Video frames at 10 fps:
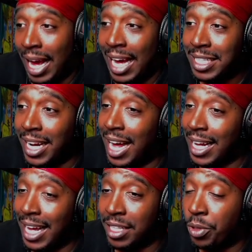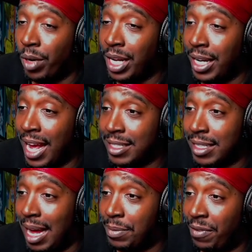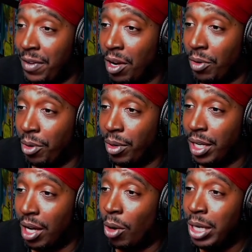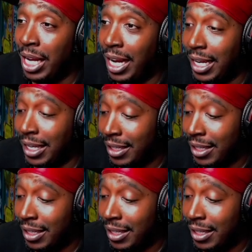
AJ got to get 20 neck slaps if you don't do it. Oh, he did it.